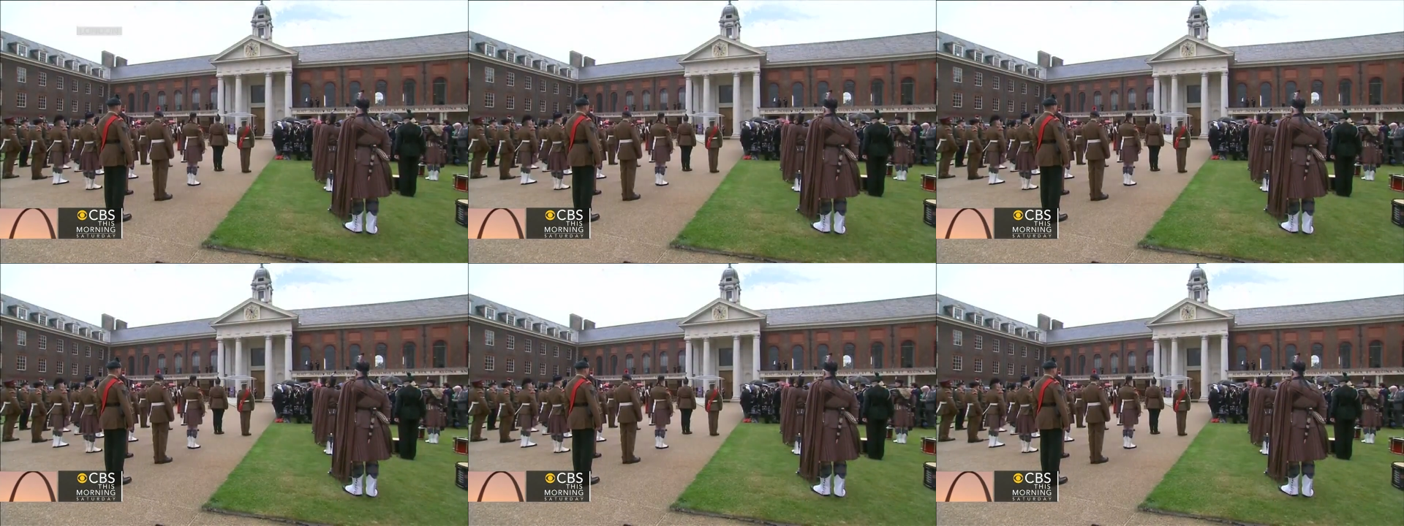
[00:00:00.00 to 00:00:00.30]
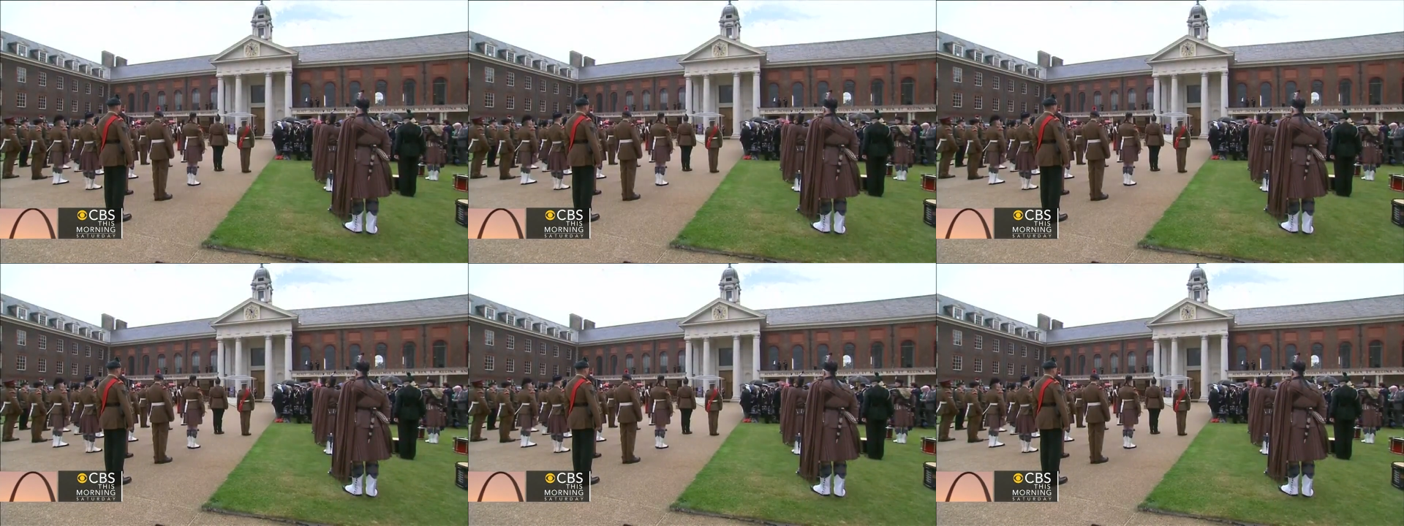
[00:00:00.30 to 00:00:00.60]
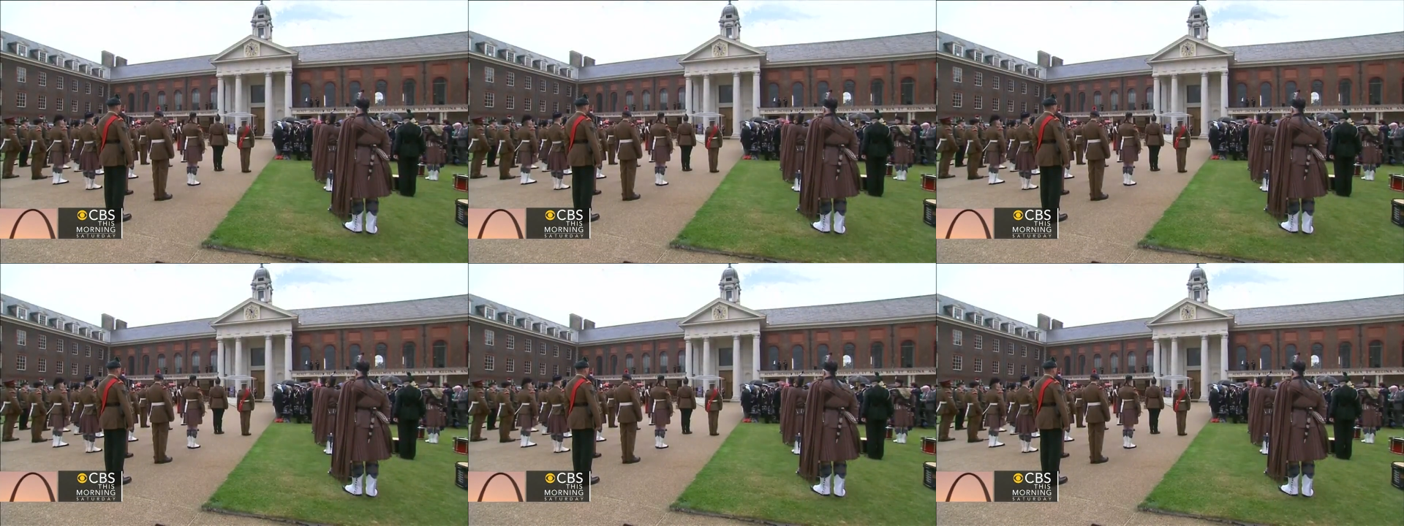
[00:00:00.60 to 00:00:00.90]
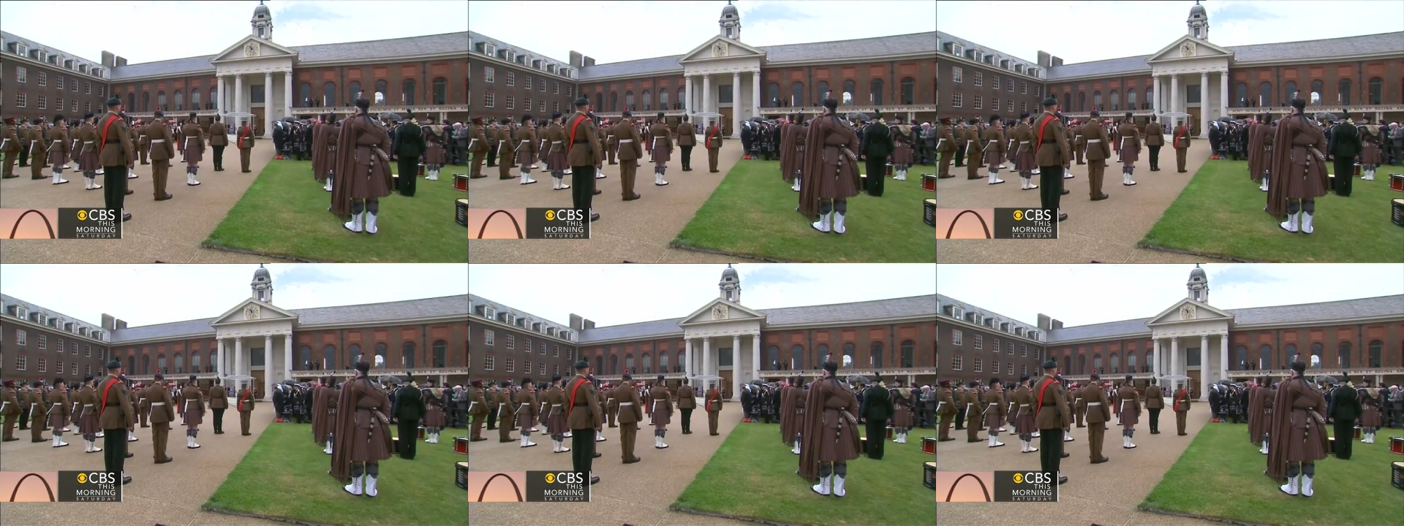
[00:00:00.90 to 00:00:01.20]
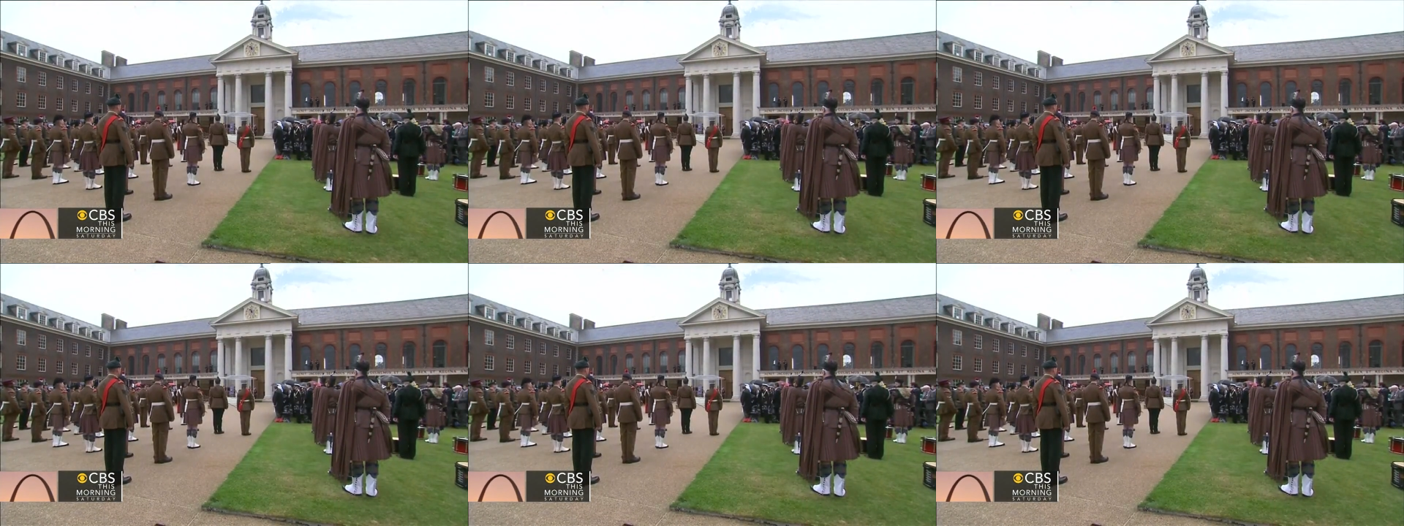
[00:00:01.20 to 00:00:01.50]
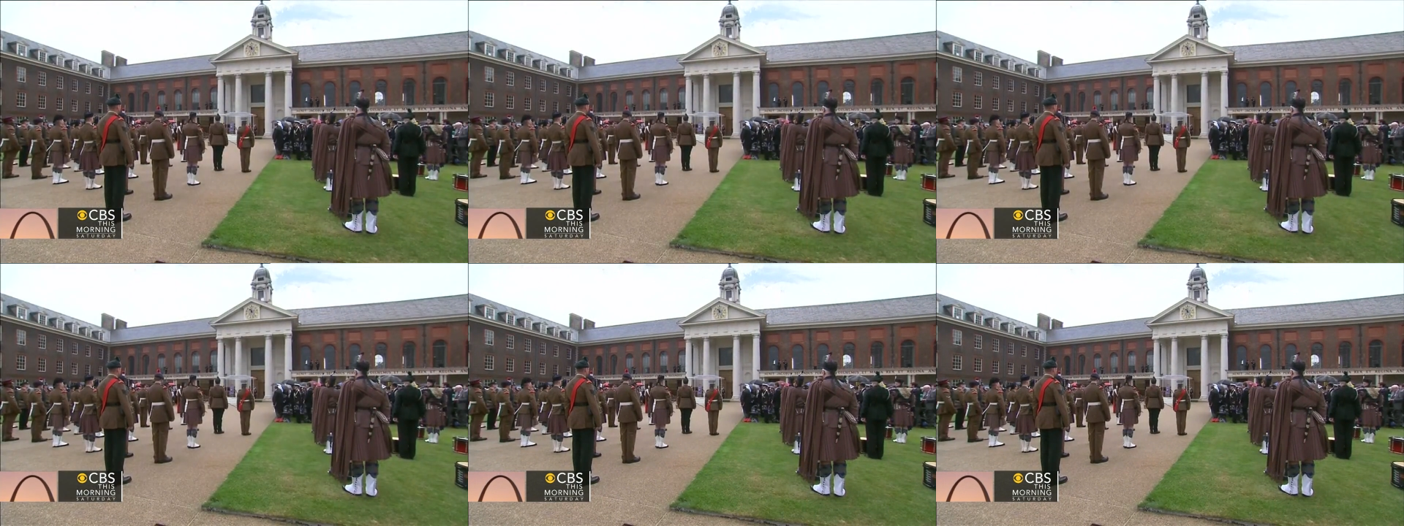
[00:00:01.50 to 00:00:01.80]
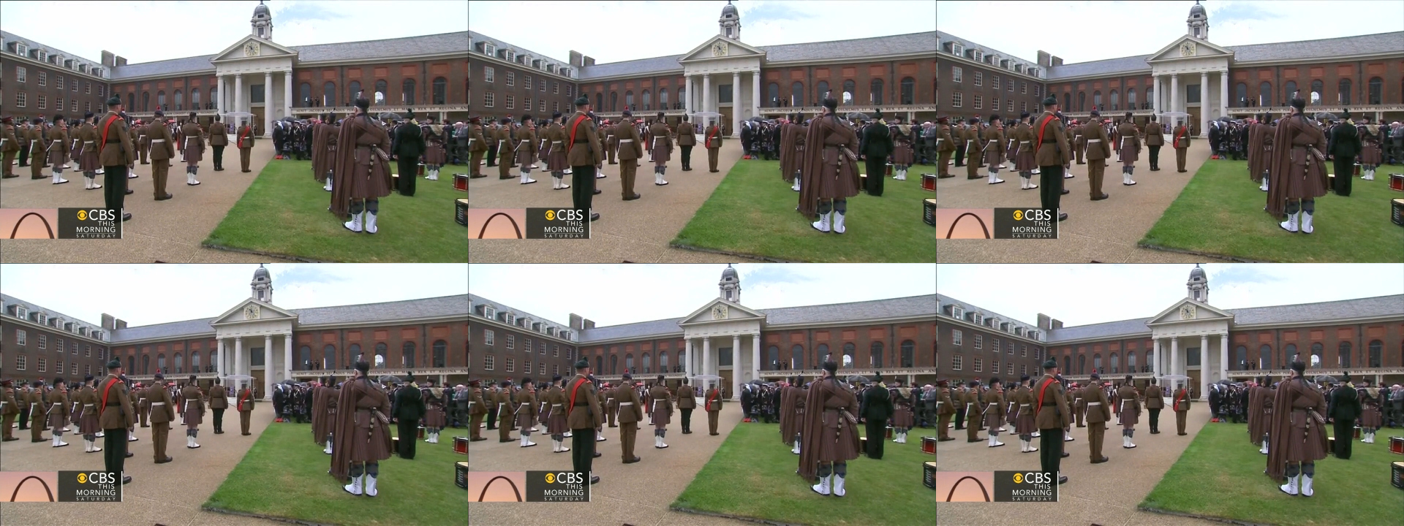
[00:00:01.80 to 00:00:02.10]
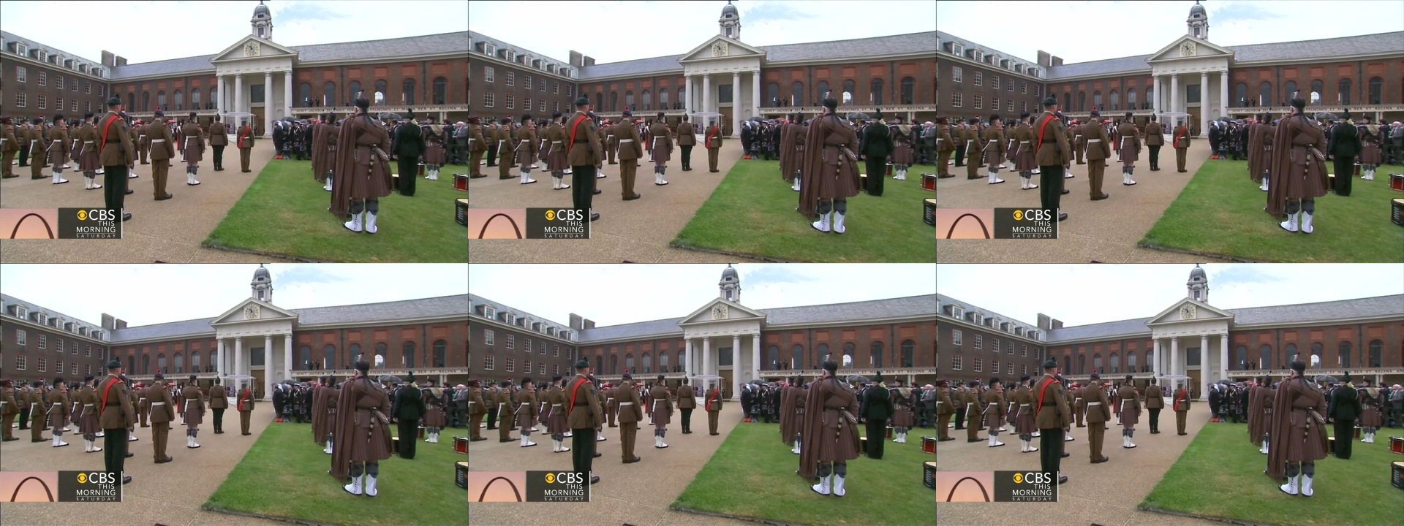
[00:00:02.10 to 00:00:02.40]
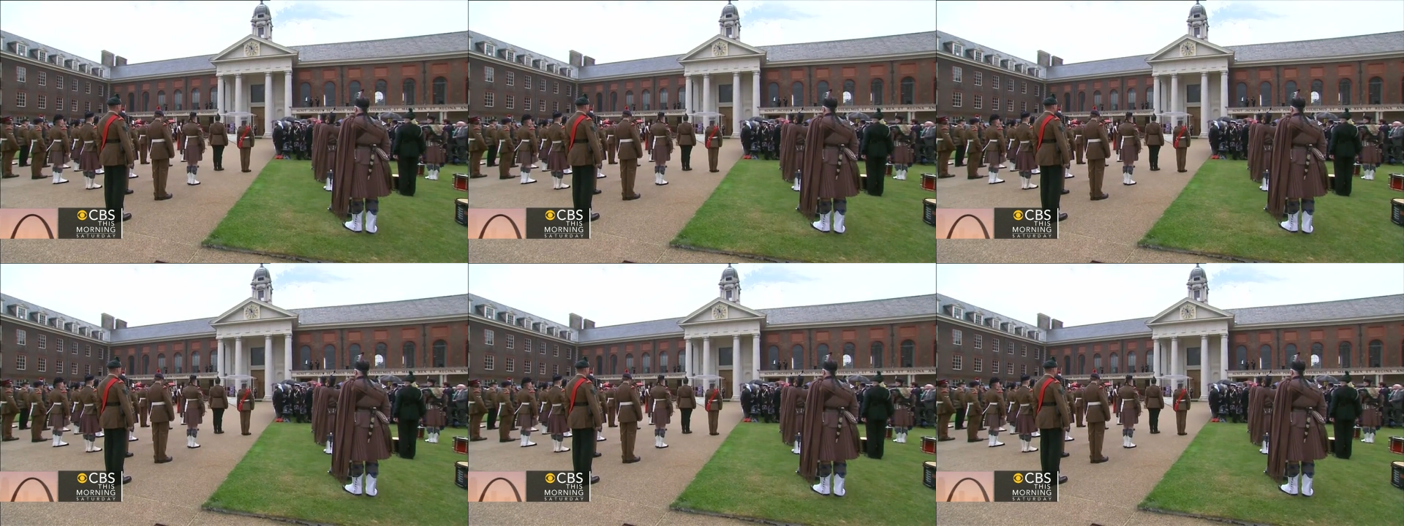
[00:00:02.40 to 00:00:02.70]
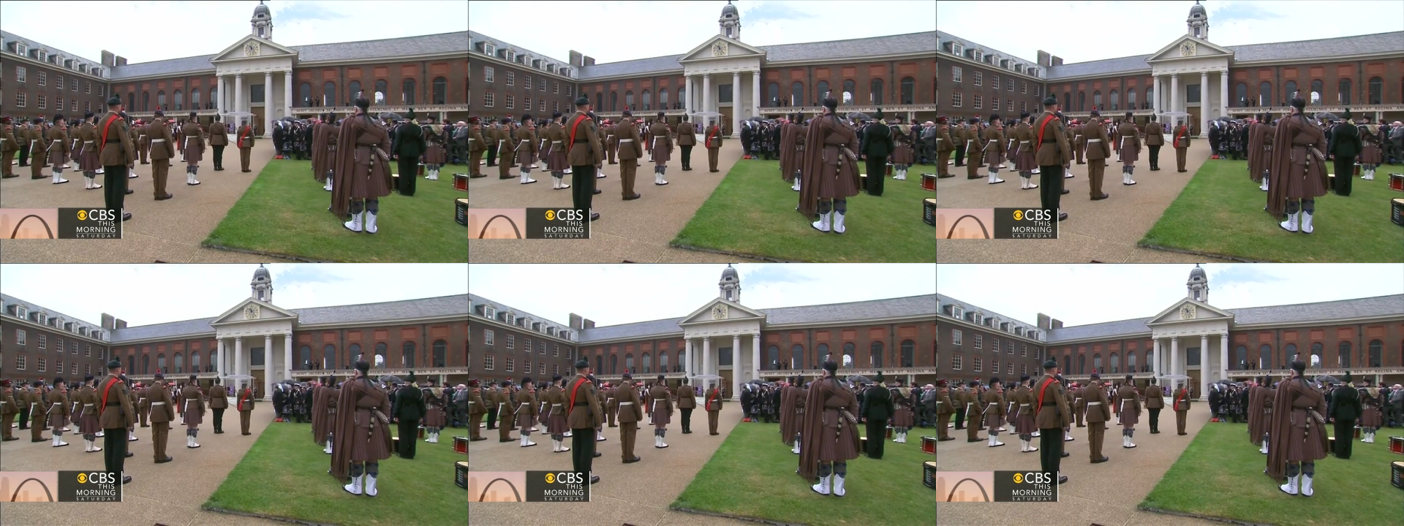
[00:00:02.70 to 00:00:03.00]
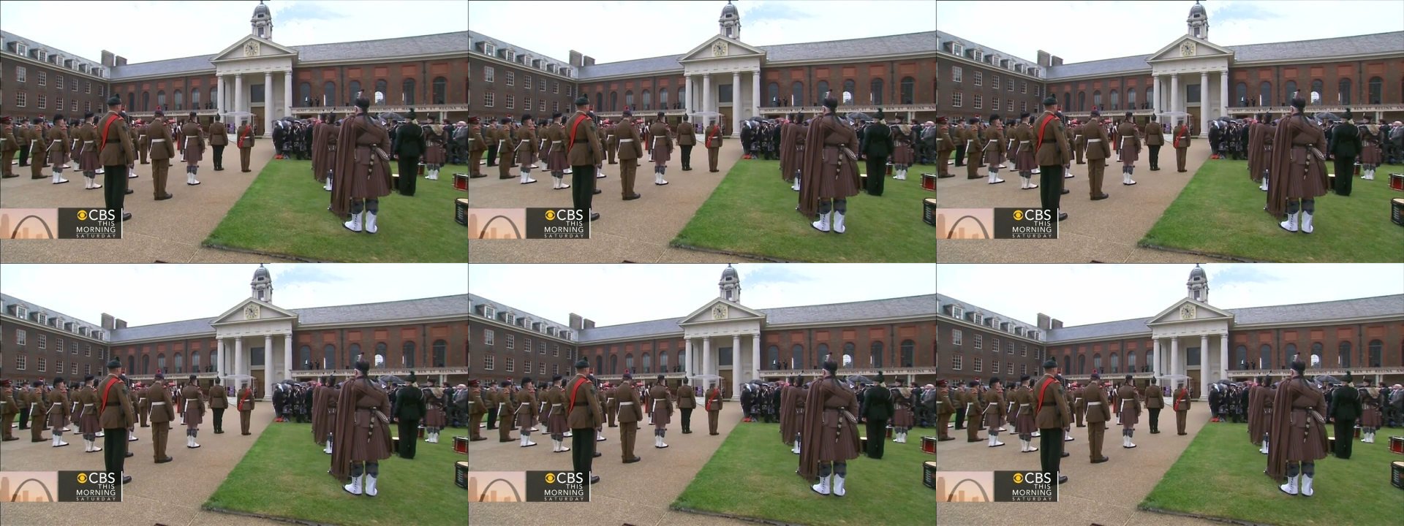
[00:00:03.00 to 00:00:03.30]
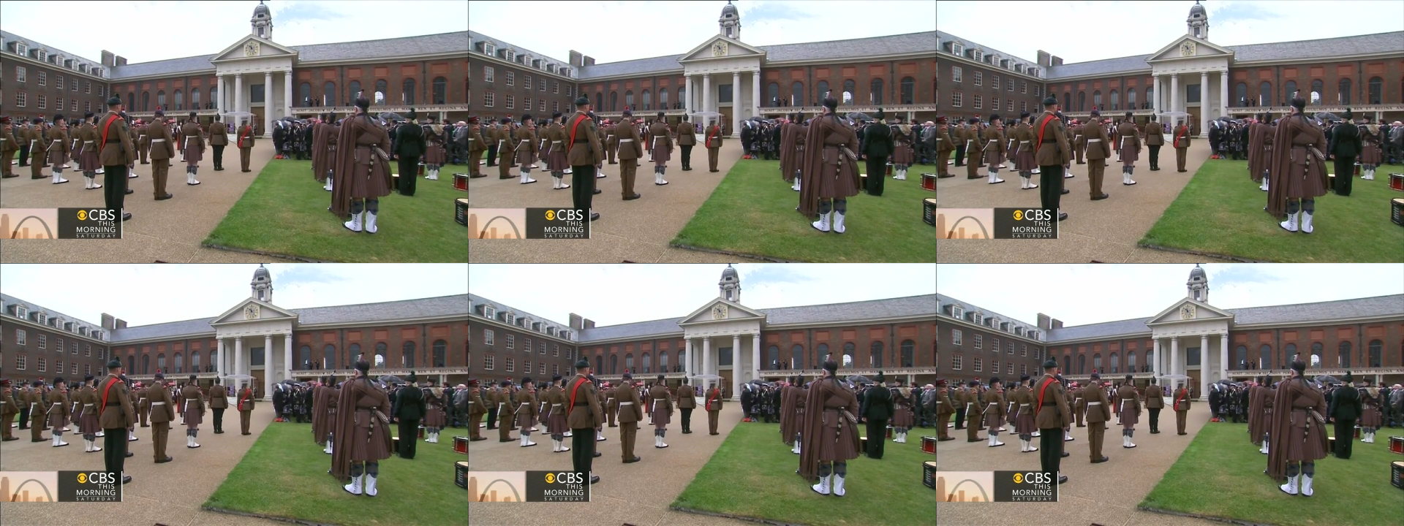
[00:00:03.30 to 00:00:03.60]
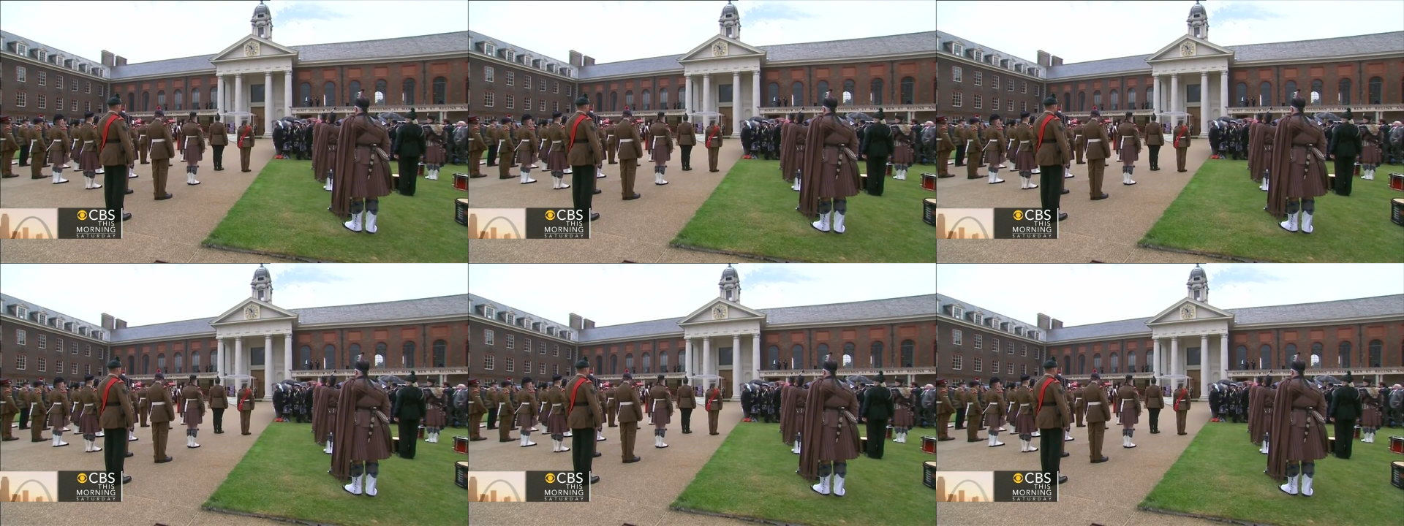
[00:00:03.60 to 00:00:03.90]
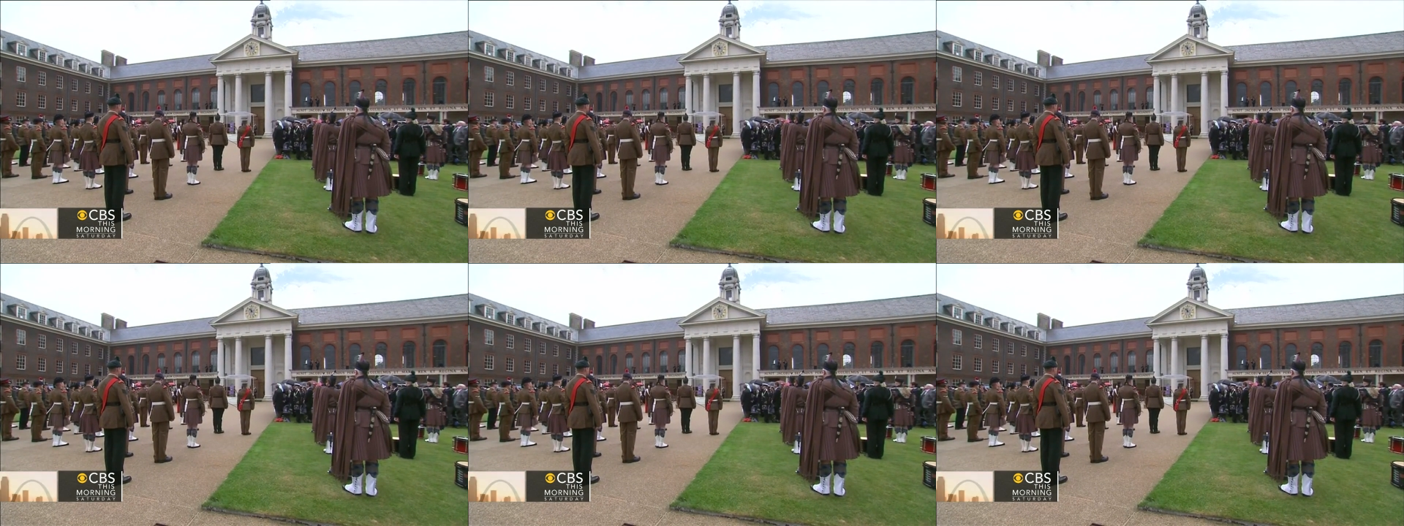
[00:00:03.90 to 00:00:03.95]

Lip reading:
No face is visible, so there are no lips to read.